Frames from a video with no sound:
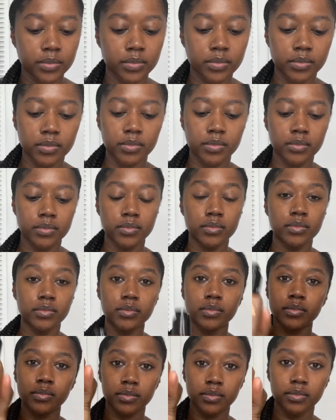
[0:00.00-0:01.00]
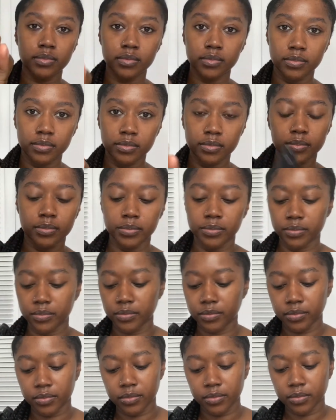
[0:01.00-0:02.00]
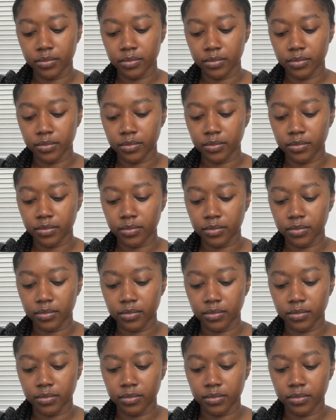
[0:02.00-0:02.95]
are mostly MAC unless stated otherwise.